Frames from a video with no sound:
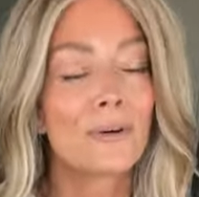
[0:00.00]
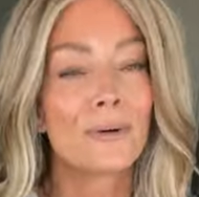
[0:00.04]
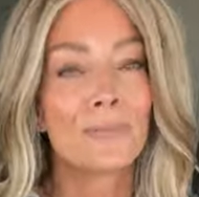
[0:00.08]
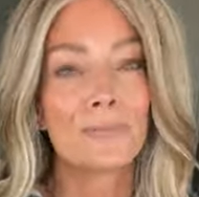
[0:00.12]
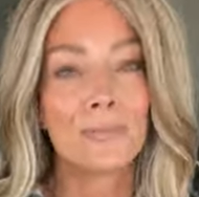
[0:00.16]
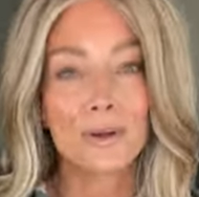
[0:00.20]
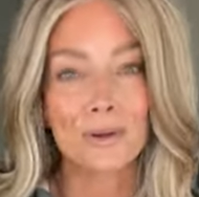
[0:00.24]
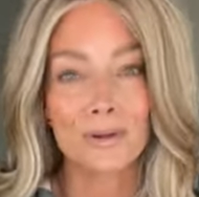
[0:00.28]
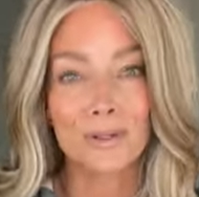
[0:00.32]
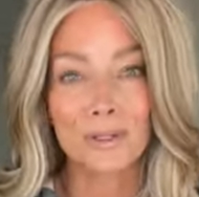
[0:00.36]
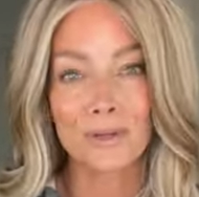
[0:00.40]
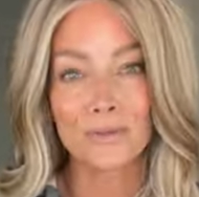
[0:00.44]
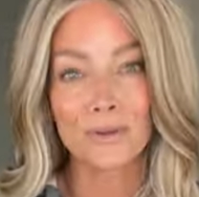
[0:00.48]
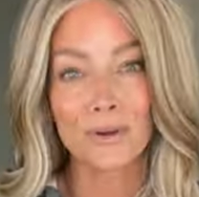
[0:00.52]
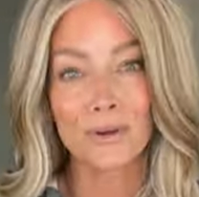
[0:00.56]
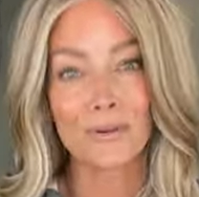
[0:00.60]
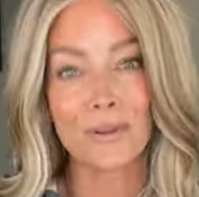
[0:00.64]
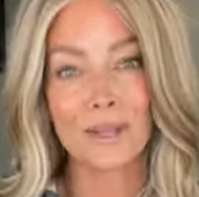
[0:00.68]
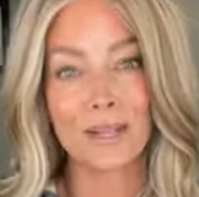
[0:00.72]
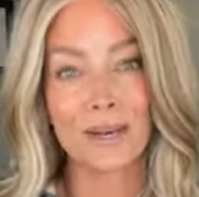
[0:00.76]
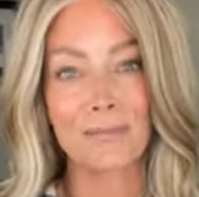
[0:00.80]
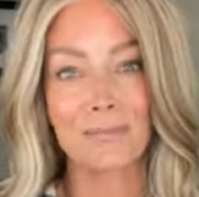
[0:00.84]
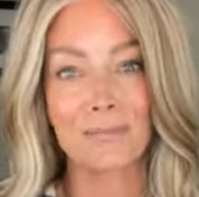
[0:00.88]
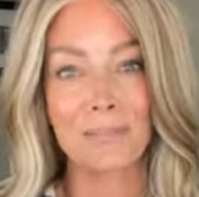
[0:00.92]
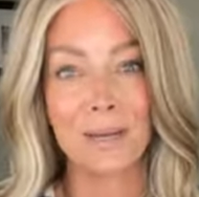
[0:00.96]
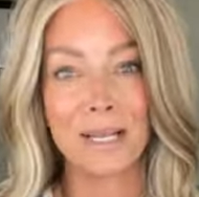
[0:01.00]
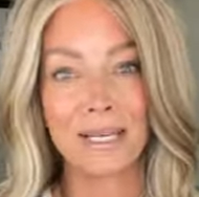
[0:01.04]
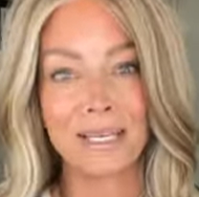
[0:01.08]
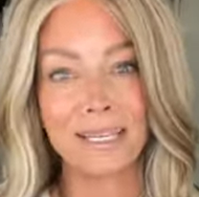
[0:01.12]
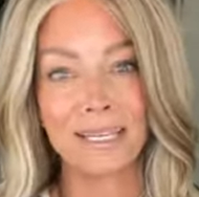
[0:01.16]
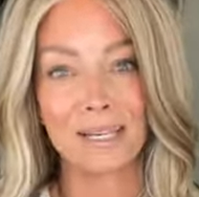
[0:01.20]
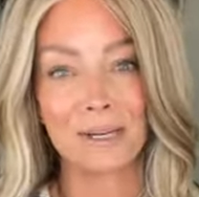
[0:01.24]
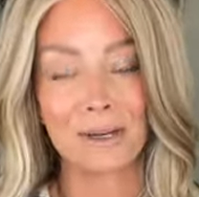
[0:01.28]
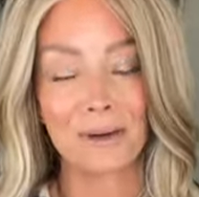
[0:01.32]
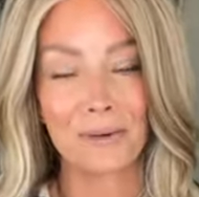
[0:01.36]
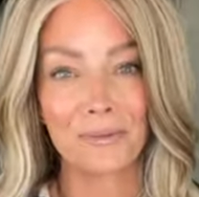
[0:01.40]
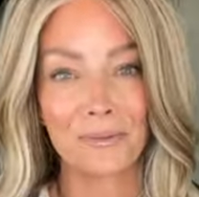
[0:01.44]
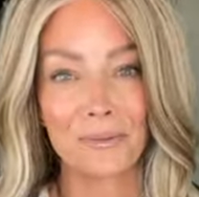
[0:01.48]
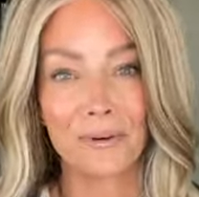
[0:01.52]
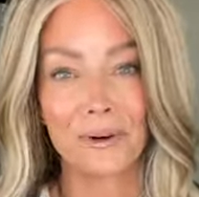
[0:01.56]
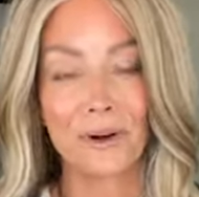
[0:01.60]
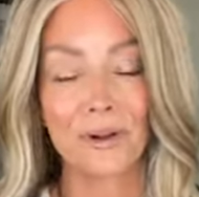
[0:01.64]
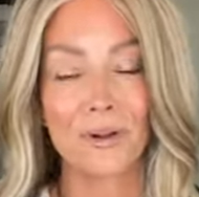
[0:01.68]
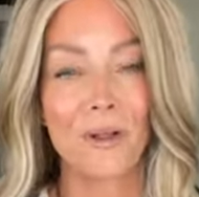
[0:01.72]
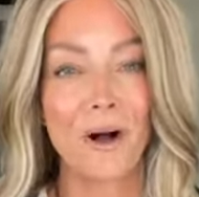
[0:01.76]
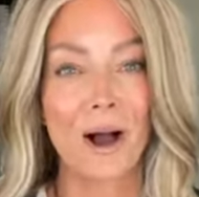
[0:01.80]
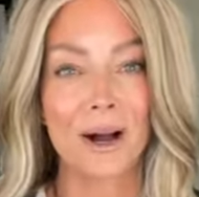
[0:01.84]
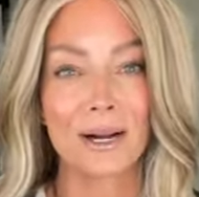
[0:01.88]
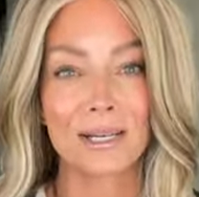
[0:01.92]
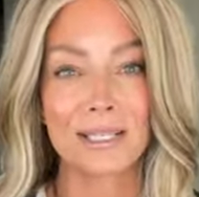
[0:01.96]
from those of you that have been here for
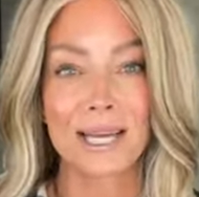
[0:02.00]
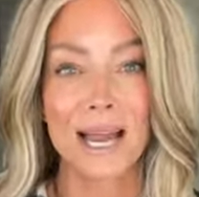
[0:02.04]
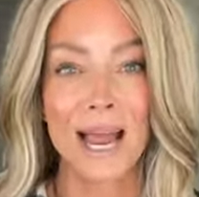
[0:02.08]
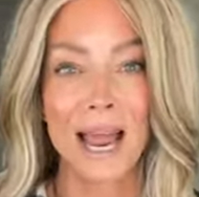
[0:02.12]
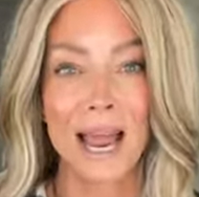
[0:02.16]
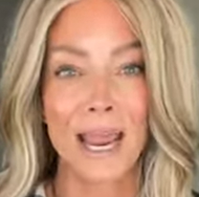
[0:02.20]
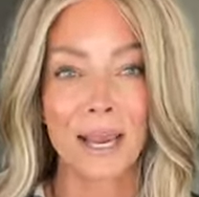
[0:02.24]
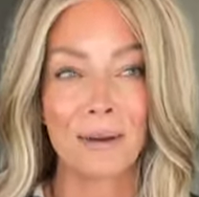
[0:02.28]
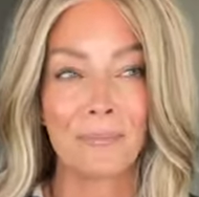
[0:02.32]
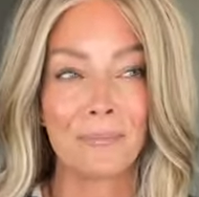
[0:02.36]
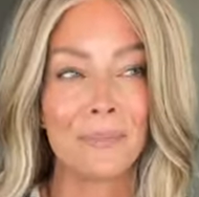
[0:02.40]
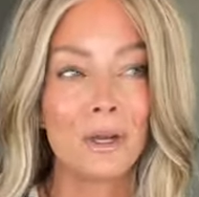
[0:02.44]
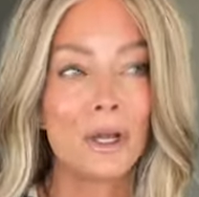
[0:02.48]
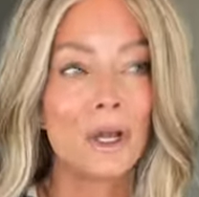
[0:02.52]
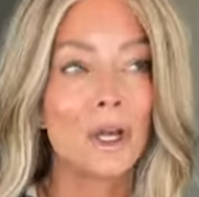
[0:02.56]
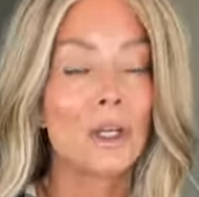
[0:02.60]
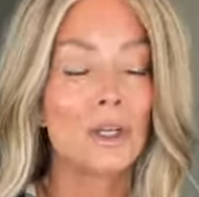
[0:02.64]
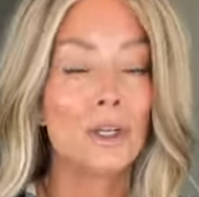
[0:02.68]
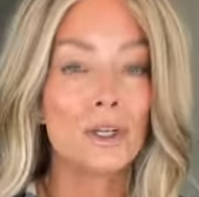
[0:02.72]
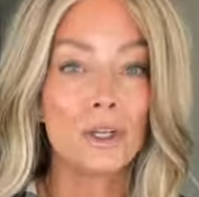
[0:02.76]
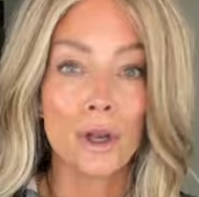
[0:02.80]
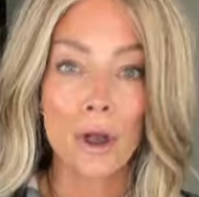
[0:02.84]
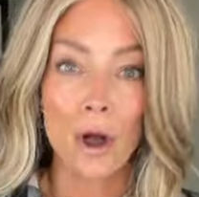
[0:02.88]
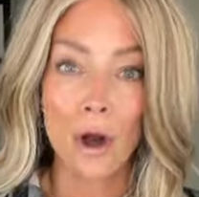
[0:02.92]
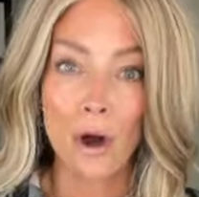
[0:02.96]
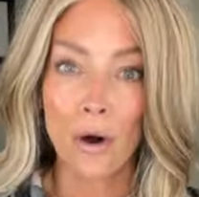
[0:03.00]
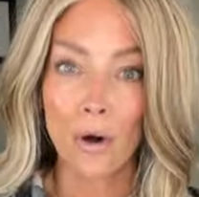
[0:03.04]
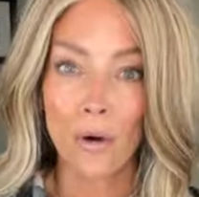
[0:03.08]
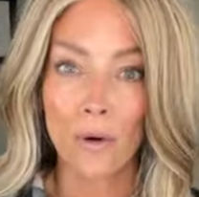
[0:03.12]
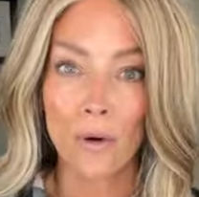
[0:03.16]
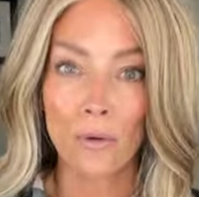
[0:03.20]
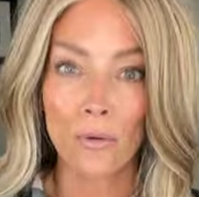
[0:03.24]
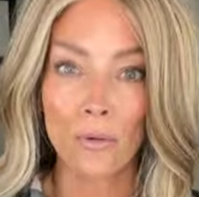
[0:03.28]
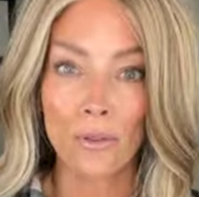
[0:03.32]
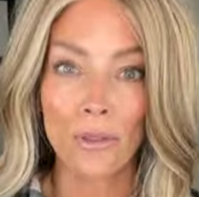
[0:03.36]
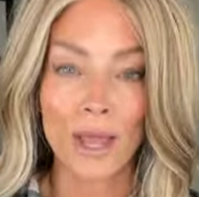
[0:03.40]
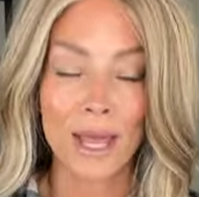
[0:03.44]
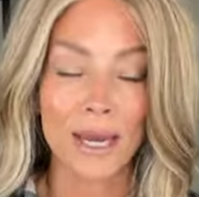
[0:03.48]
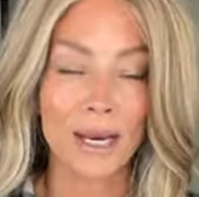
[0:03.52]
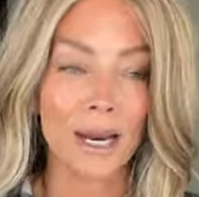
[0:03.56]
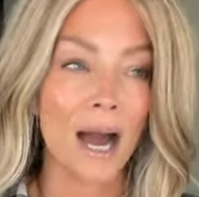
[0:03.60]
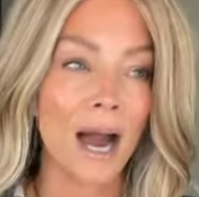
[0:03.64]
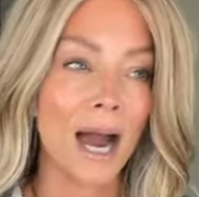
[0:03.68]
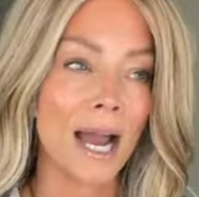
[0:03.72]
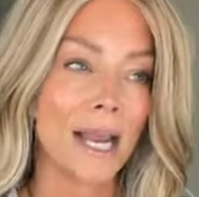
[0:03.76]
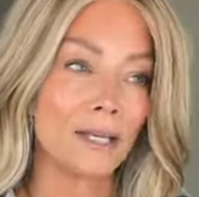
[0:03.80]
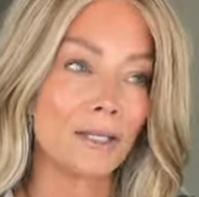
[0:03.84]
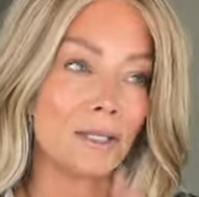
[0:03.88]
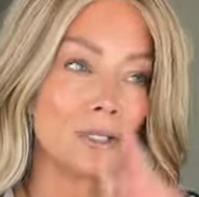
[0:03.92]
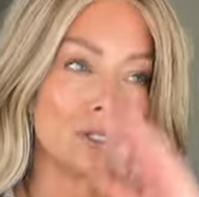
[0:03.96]
a long time know that
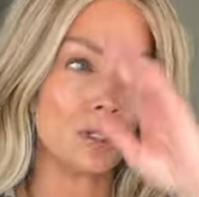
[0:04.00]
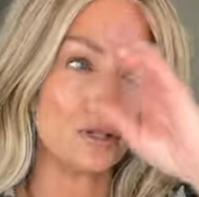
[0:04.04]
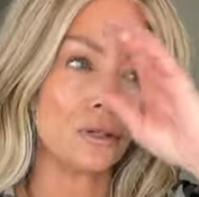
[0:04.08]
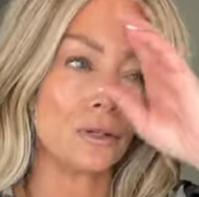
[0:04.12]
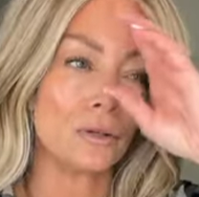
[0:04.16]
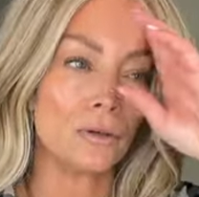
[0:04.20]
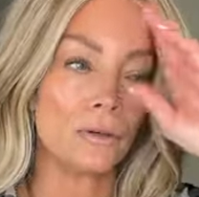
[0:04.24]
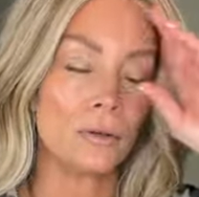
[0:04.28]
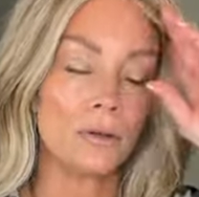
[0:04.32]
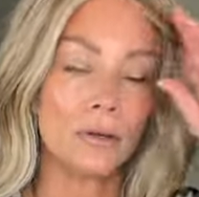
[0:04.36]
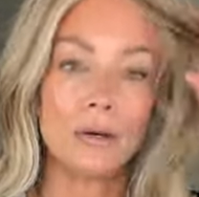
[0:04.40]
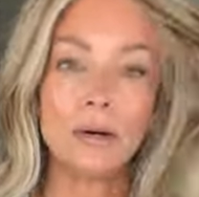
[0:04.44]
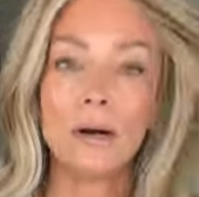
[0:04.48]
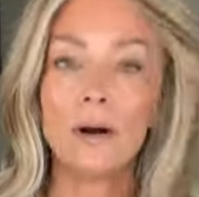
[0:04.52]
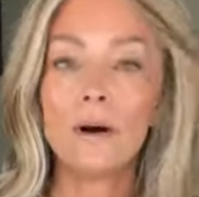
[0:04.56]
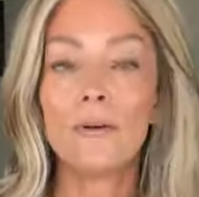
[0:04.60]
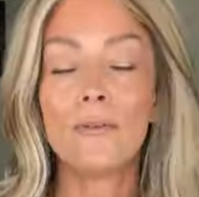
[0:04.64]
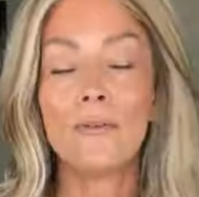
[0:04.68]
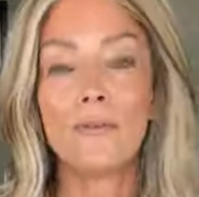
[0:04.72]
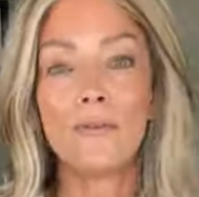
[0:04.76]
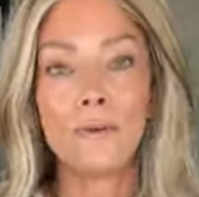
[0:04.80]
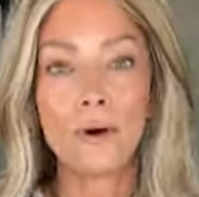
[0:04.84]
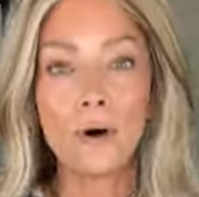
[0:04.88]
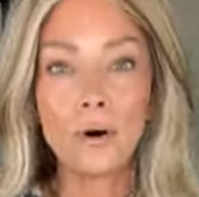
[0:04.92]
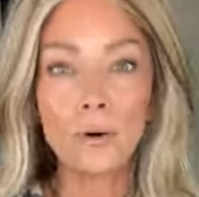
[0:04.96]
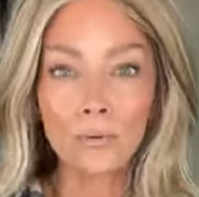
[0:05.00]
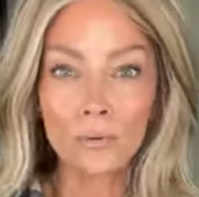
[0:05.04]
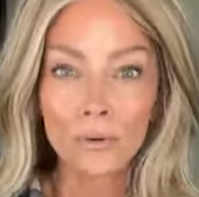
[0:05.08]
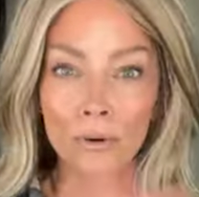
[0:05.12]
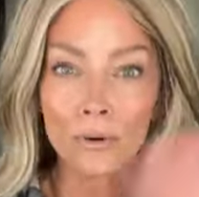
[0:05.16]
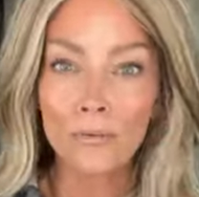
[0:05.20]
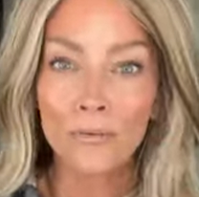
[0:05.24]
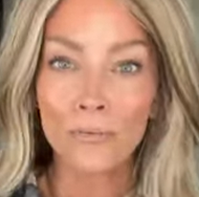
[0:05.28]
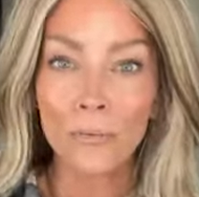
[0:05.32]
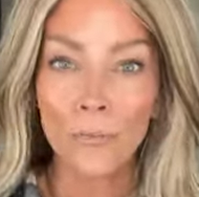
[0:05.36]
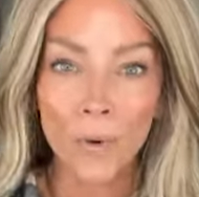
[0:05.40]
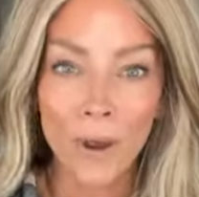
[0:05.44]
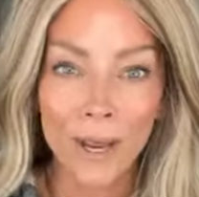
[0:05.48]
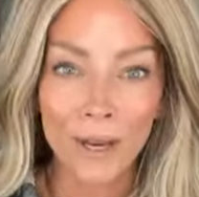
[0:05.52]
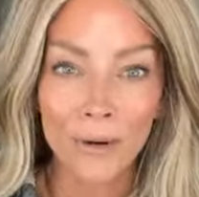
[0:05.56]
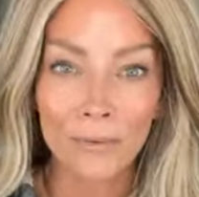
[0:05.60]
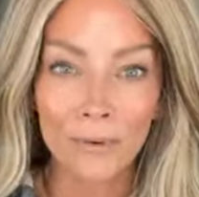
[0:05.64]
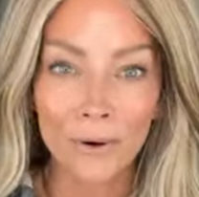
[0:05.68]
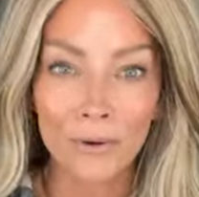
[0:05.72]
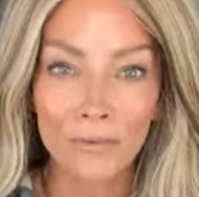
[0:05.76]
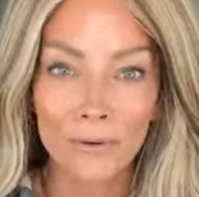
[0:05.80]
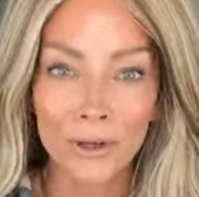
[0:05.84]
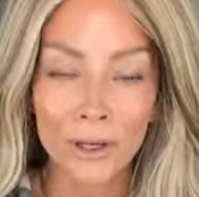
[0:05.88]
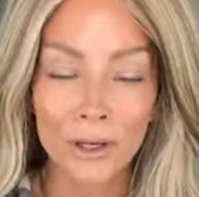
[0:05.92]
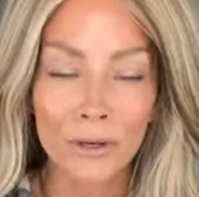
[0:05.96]
I do full re-
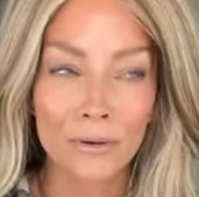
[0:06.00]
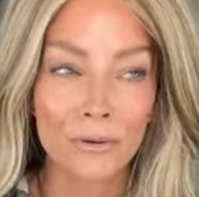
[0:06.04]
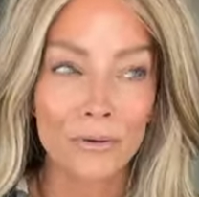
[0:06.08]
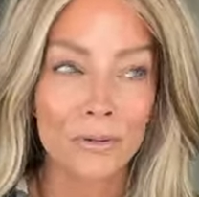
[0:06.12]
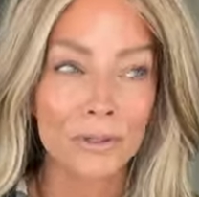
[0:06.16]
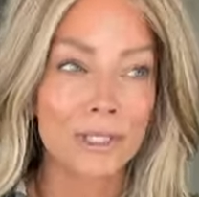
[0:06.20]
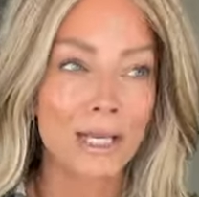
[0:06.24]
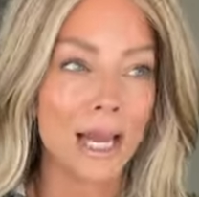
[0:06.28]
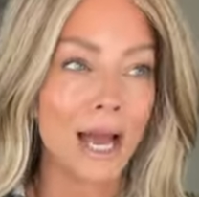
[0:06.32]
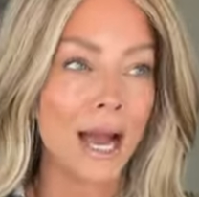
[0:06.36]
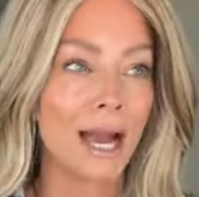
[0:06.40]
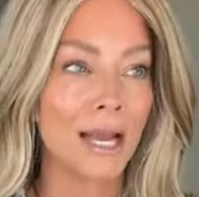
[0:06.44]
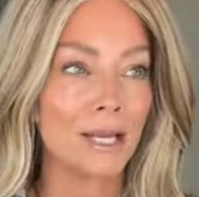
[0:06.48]
wig reviews,